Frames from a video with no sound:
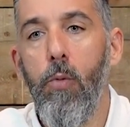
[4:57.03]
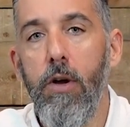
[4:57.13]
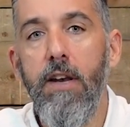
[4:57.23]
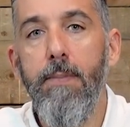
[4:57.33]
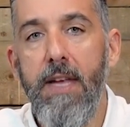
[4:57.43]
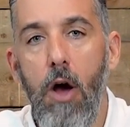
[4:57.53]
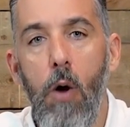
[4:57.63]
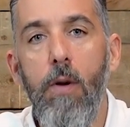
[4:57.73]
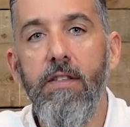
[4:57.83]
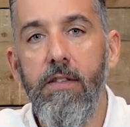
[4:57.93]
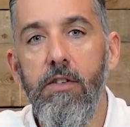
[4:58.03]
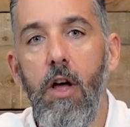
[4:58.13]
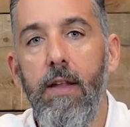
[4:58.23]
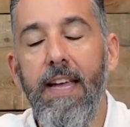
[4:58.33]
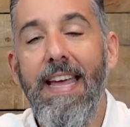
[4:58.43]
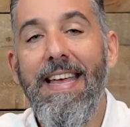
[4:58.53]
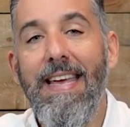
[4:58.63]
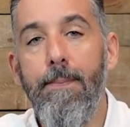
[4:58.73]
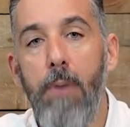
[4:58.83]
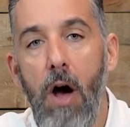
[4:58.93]
we're going to be always installing a
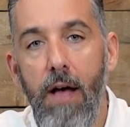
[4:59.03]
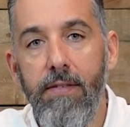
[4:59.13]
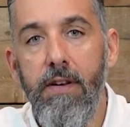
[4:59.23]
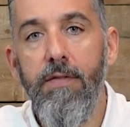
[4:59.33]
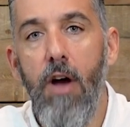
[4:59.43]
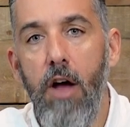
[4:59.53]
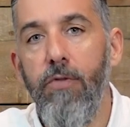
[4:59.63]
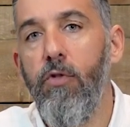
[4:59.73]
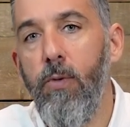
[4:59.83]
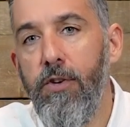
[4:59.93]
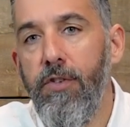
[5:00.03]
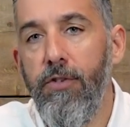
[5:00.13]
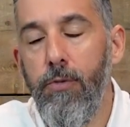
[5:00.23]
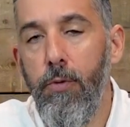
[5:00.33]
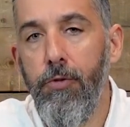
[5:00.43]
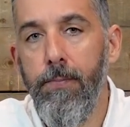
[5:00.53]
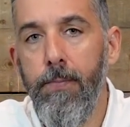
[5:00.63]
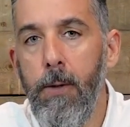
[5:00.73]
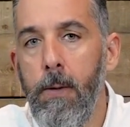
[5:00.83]
positive unswitched distribution.